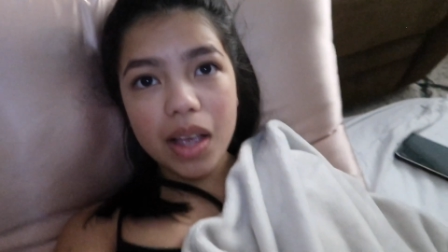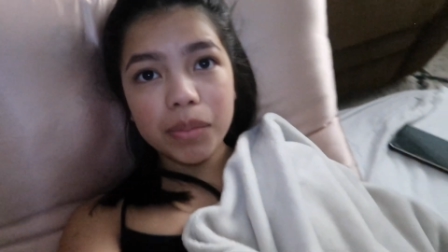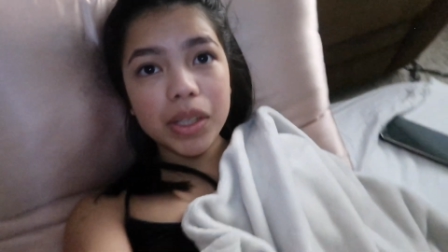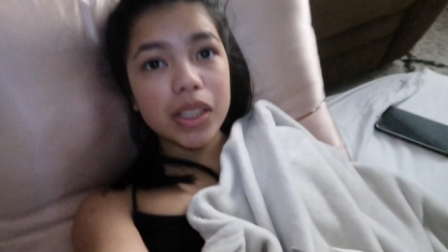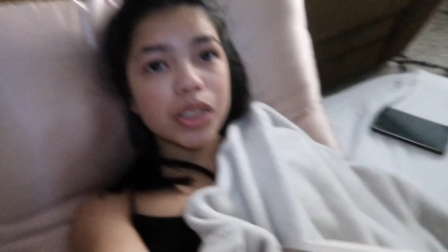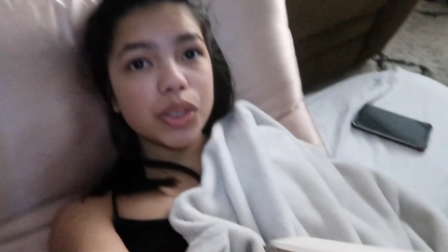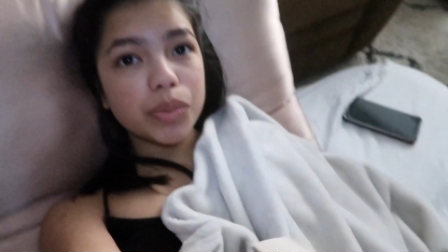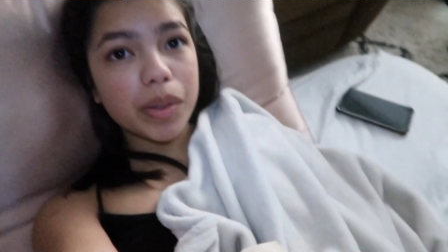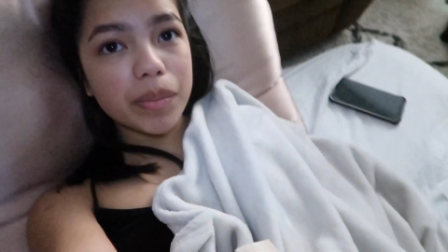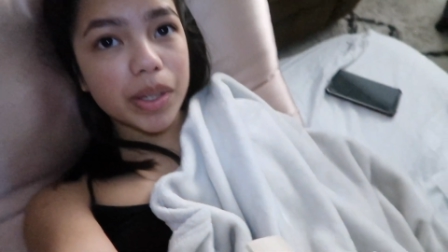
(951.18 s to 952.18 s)
I'm gonna do
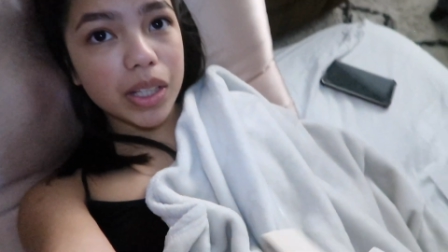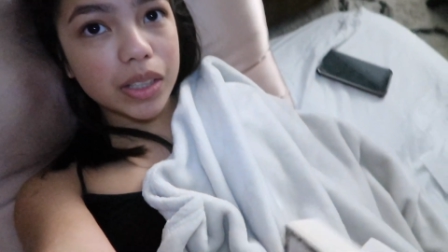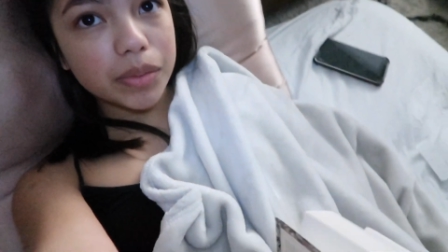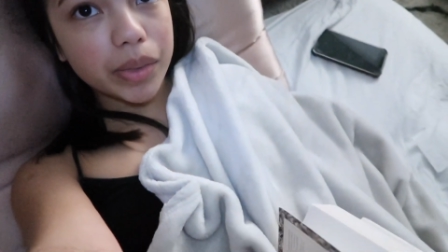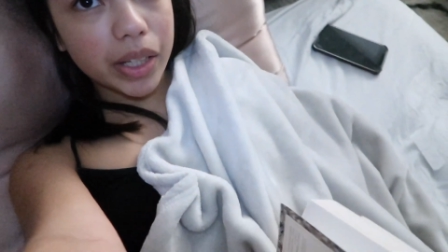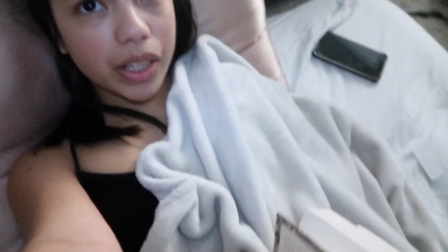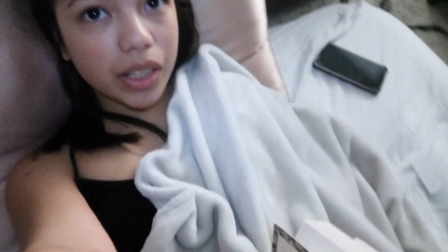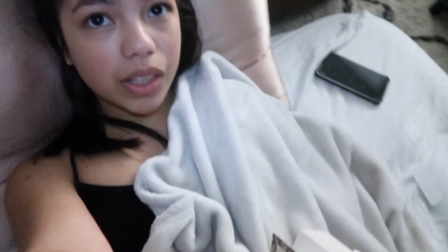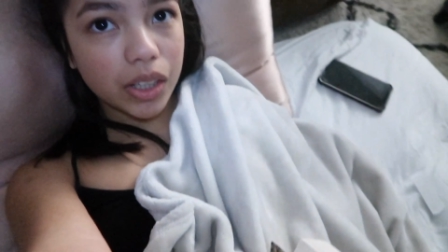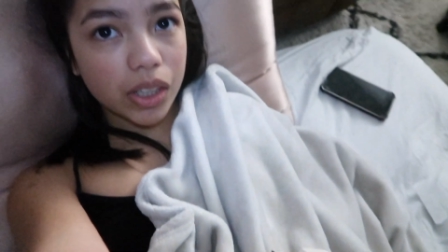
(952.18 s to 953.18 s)
my makeup, my
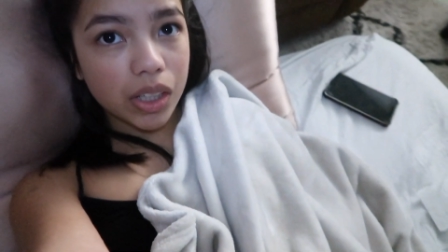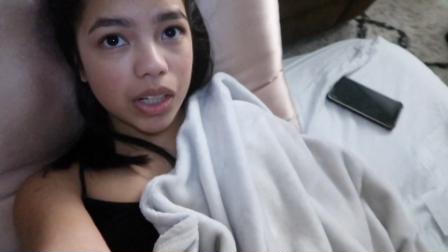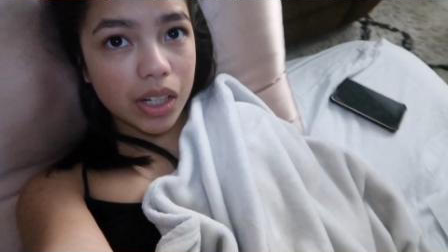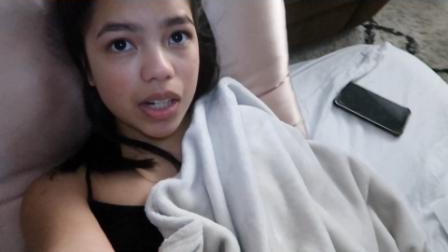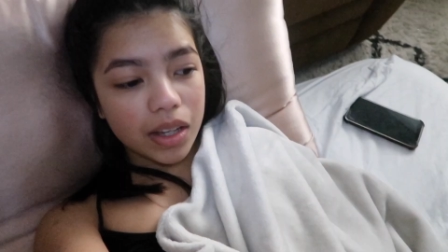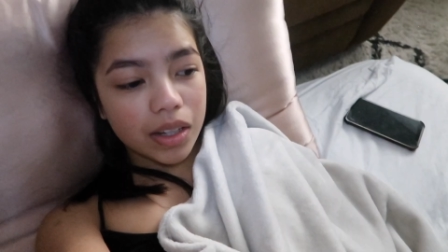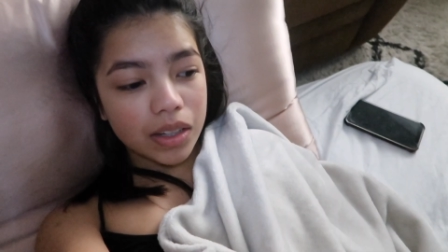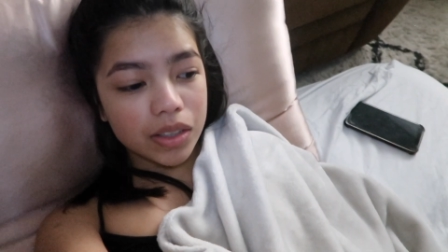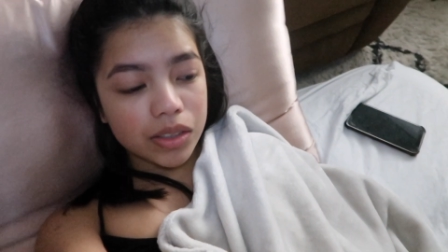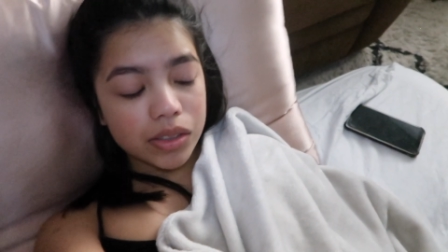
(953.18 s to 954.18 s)
hair,
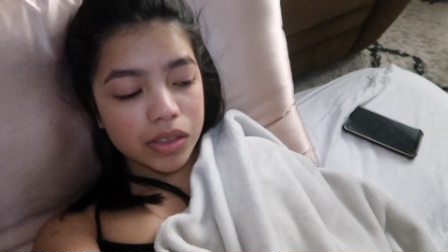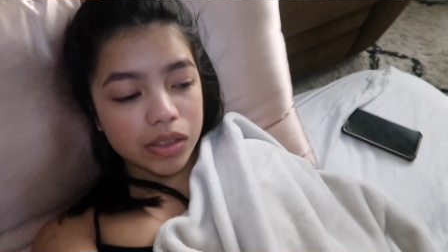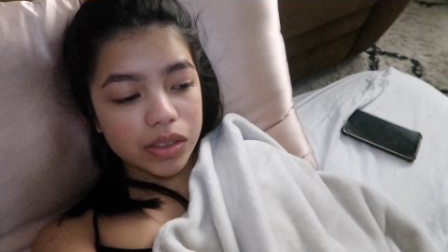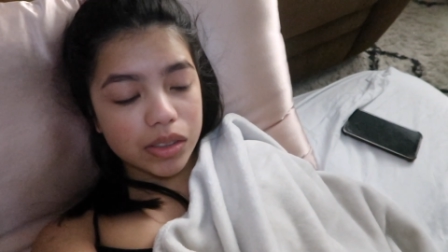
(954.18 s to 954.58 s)
and